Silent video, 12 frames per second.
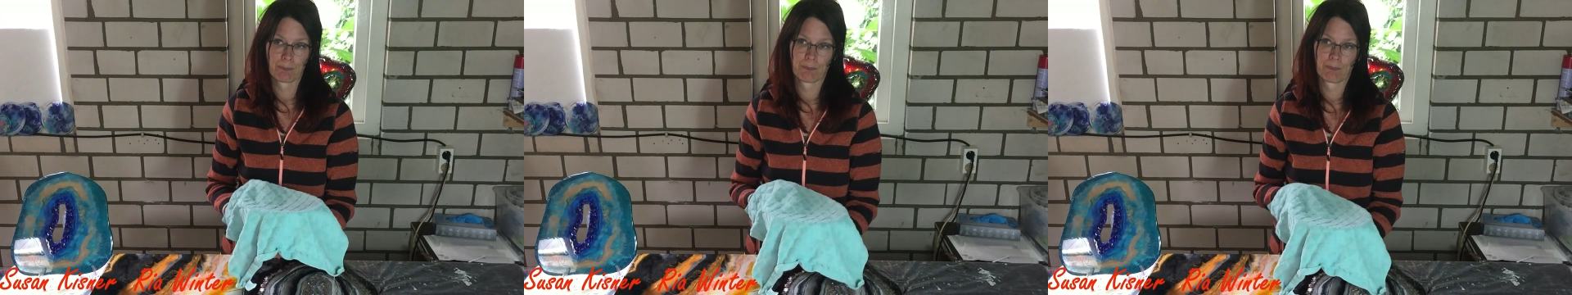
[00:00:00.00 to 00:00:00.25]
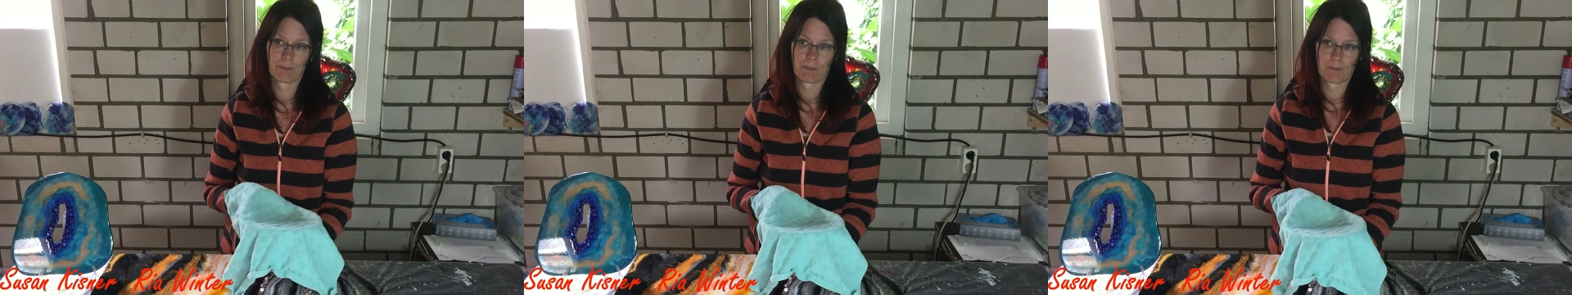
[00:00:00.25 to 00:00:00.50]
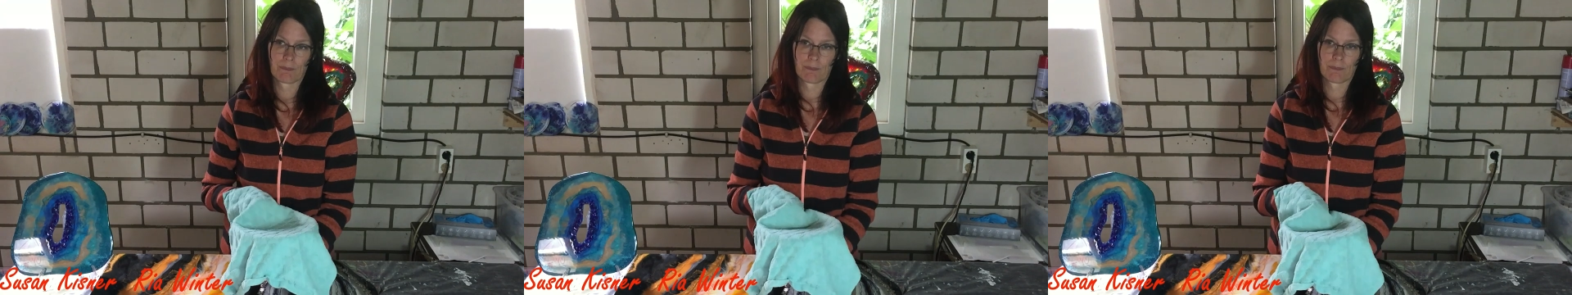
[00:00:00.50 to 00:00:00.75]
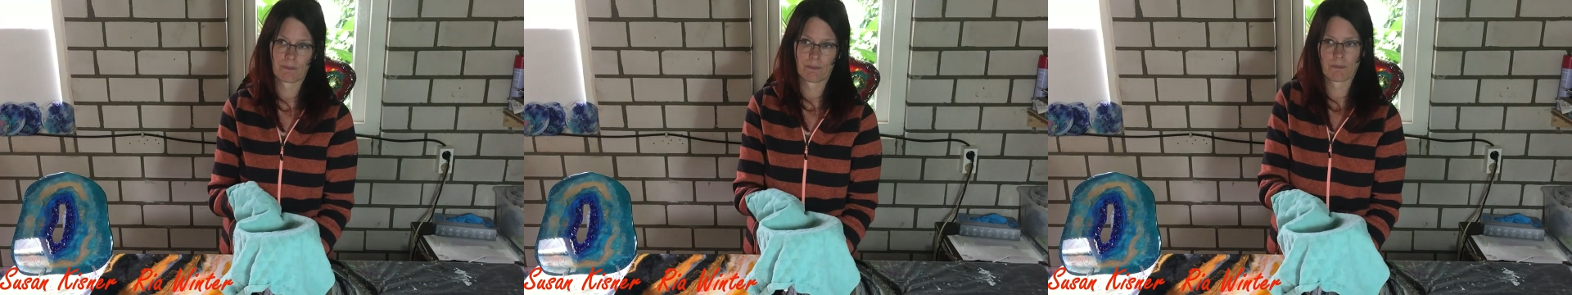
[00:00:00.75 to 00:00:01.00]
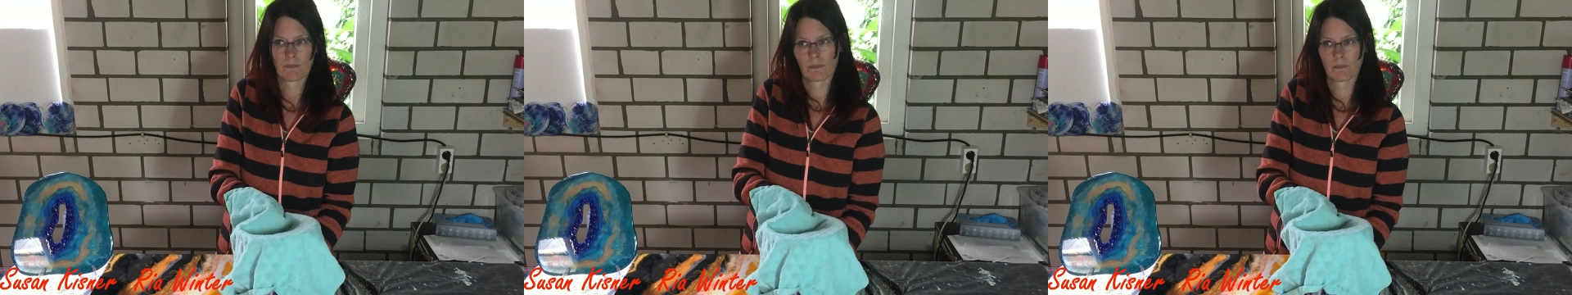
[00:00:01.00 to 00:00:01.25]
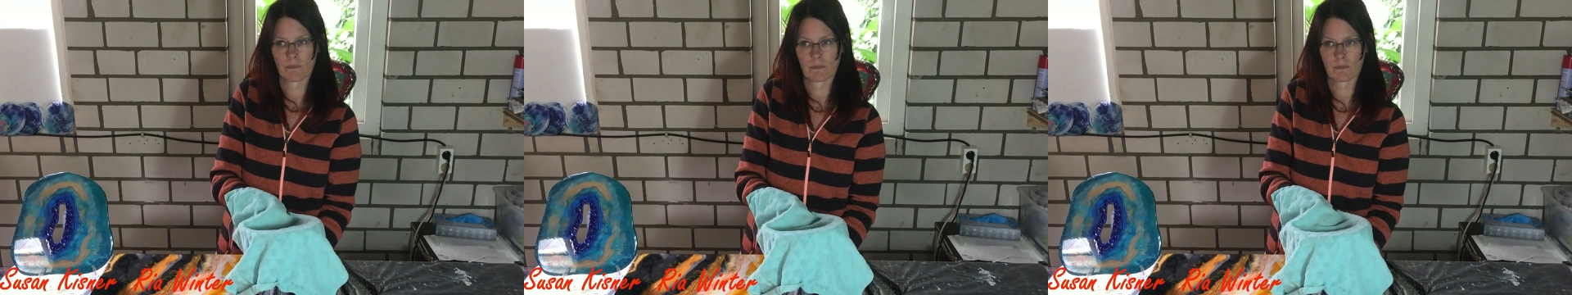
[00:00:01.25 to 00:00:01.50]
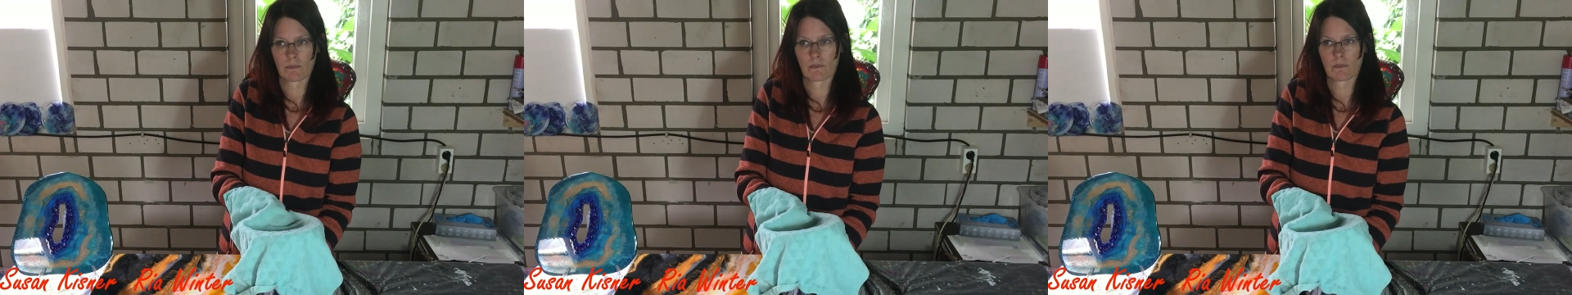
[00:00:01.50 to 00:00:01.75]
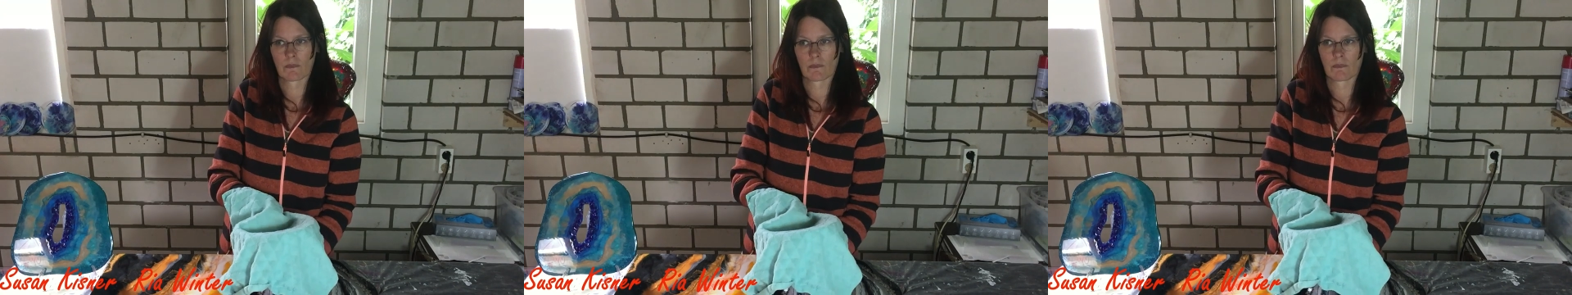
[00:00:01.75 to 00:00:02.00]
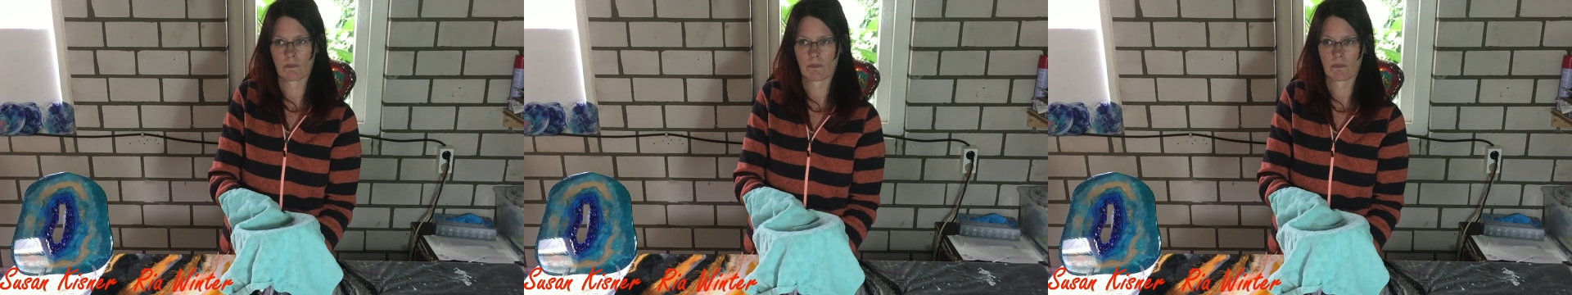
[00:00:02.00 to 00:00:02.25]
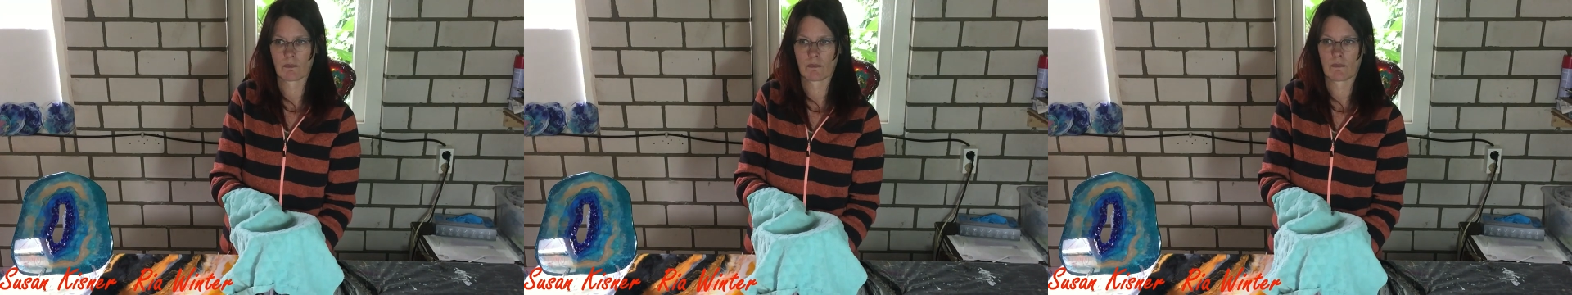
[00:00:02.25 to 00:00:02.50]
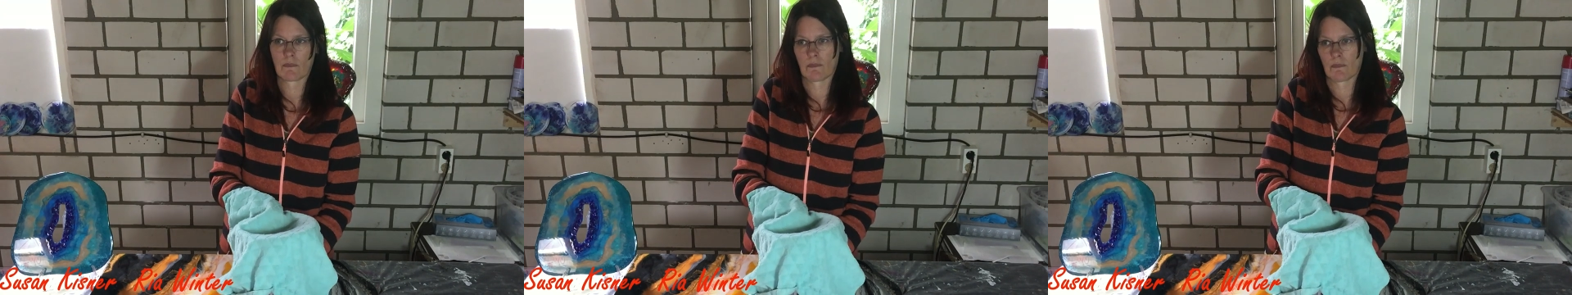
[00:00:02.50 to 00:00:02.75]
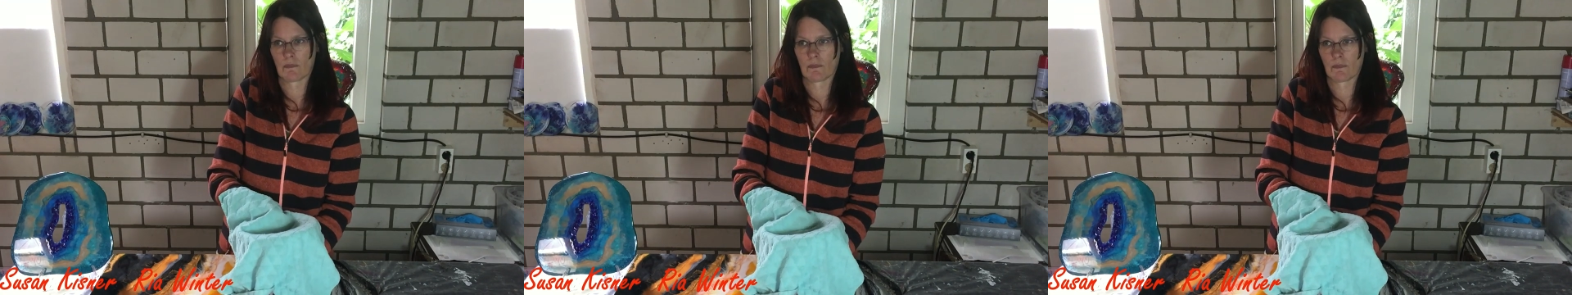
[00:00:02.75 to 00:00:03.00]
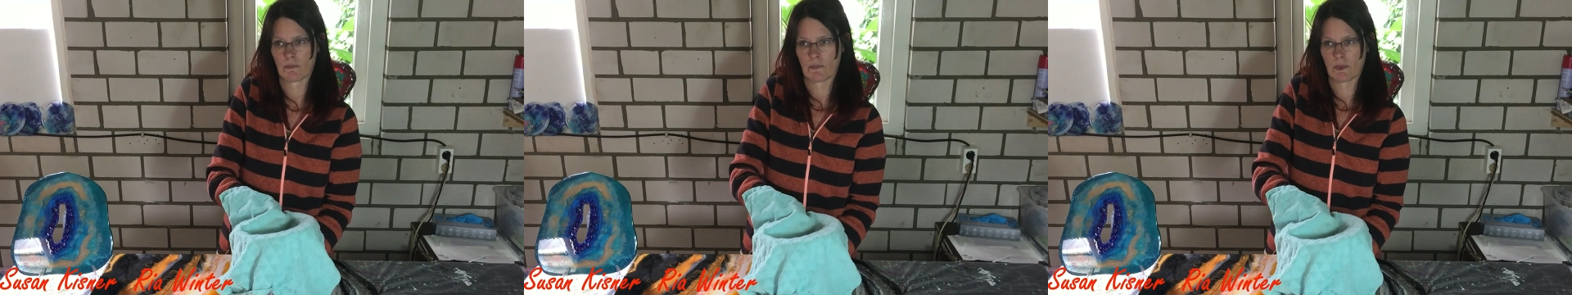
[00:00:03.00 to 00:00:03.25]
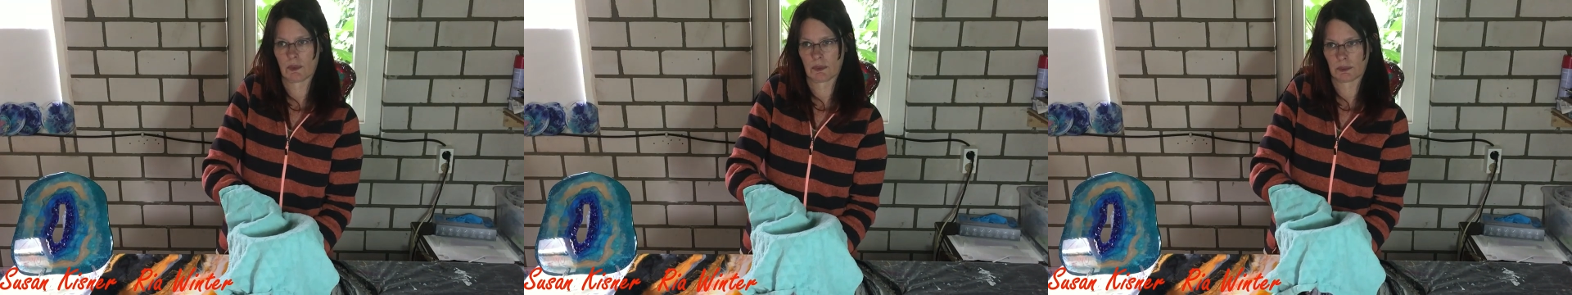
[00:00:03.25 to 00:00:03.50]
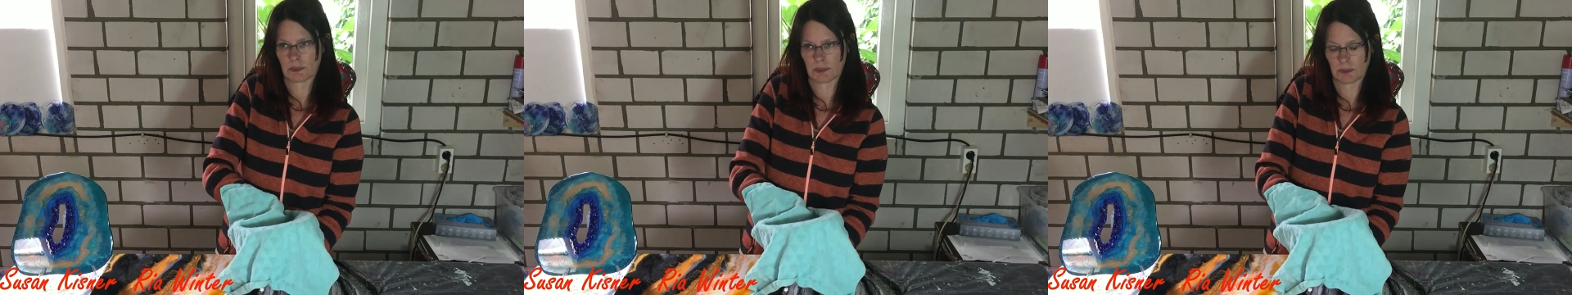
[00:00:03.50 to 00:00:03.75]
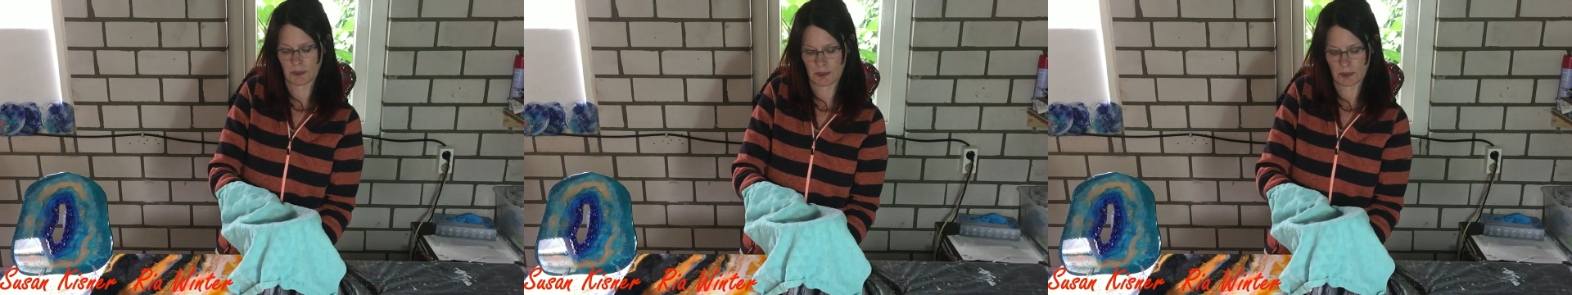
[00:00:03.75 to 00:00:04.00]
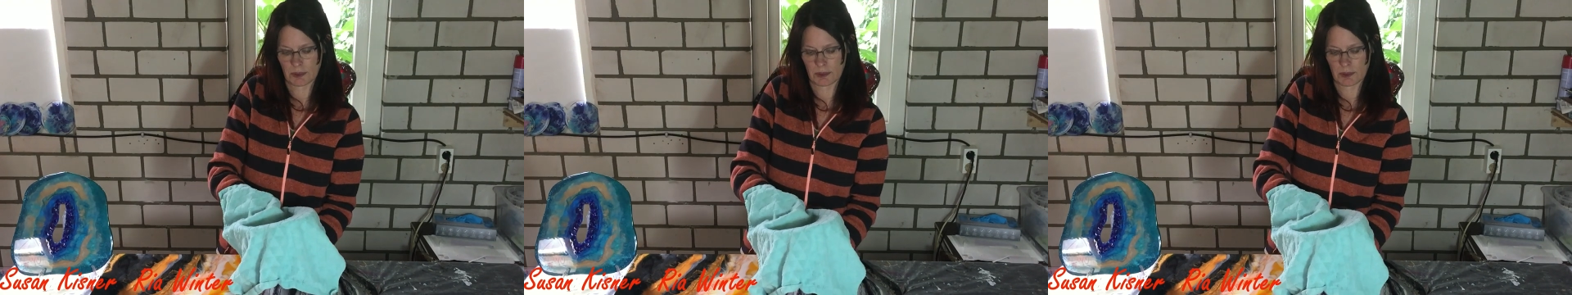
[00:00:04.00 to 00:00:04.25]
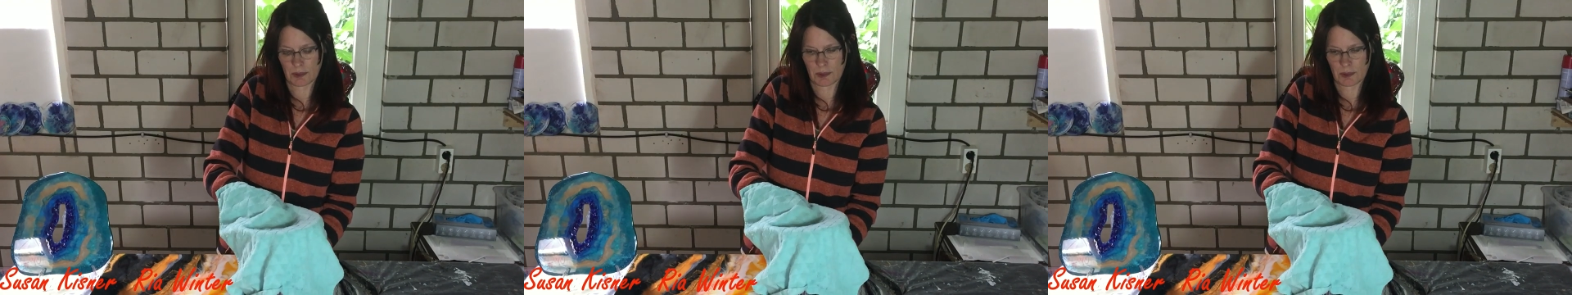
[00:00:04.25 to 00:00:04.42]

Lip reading: (no one is talking)